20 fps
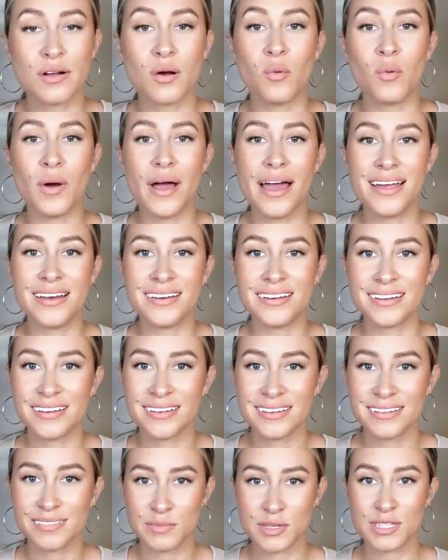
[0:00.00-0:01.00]
When
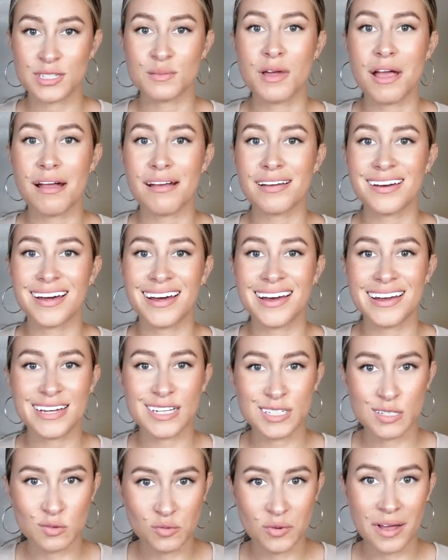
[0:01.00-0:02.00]
Miss America
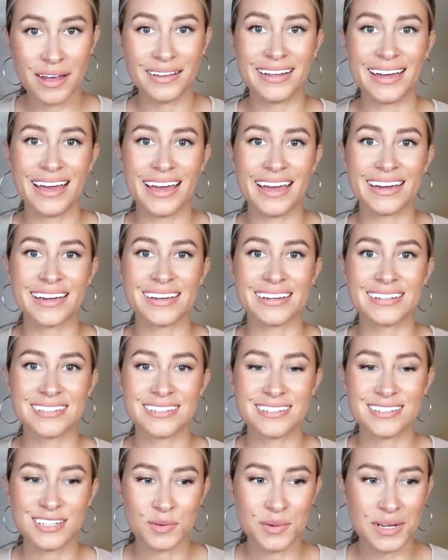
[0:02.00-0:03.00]
is willing
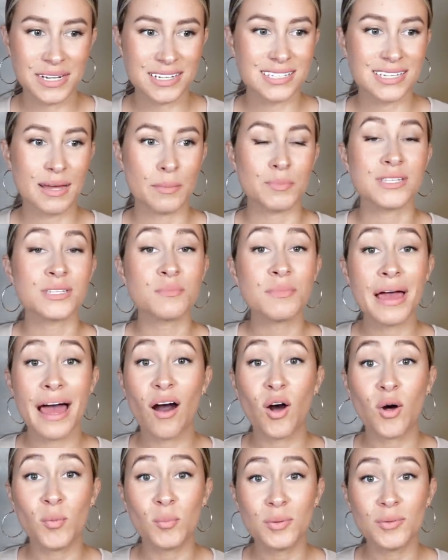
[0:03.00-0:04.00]
to accept some
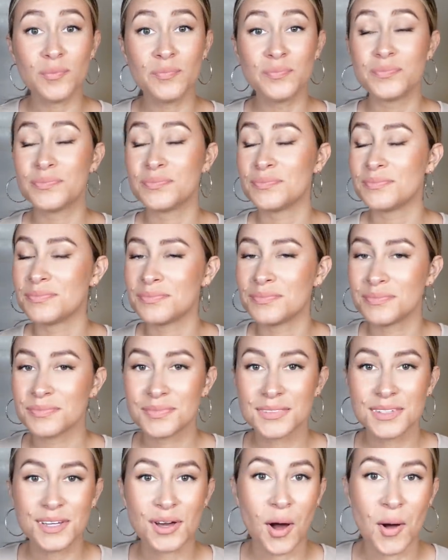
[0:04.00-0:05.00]
help,
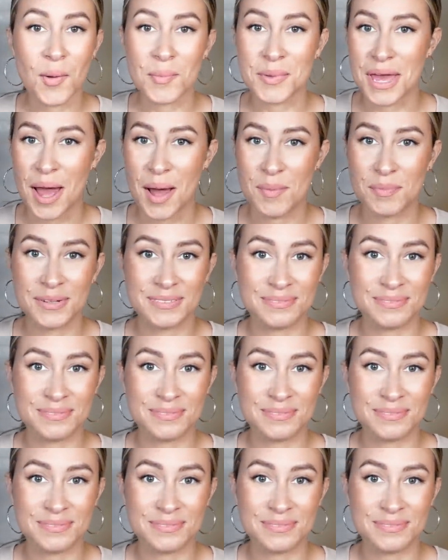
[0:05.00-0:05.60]
call me up.